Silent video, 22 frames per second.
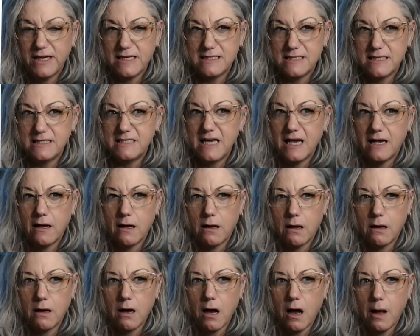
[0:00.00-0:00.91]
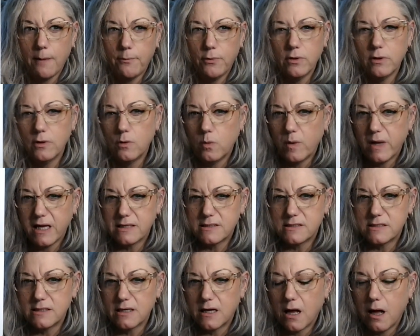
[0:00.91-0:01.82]
they did take a couple of
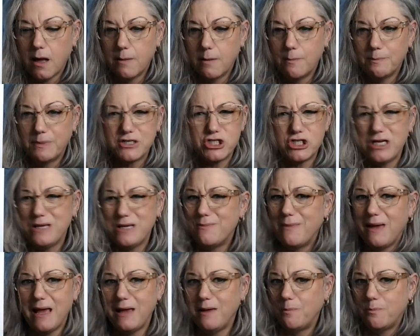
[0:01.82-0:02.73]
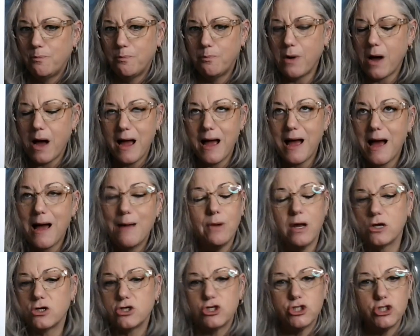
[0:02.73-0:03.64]
weeks to come, but she made, I, I'm
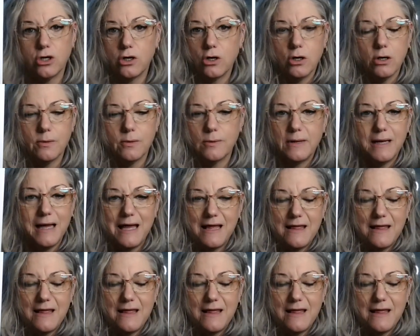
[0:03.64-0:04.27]
not sure,